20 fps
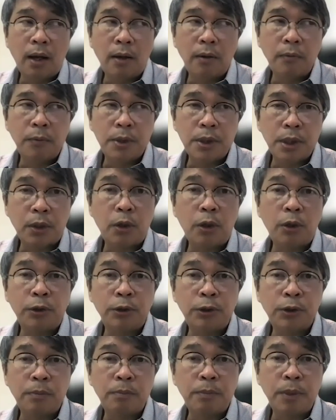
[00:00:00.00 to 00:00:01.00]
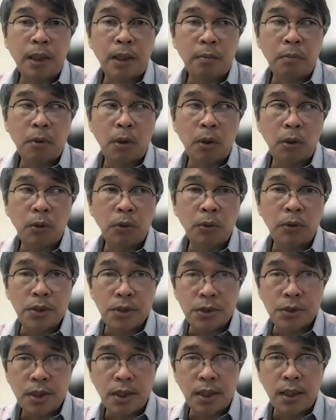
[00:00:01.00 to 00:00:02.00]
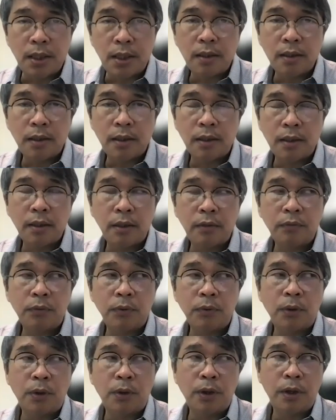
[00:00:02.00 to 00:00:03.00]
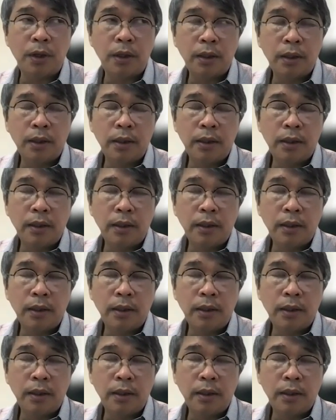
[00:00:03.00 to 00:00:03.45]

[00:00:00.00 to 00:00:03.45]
which are also applicable to the sea, and therefore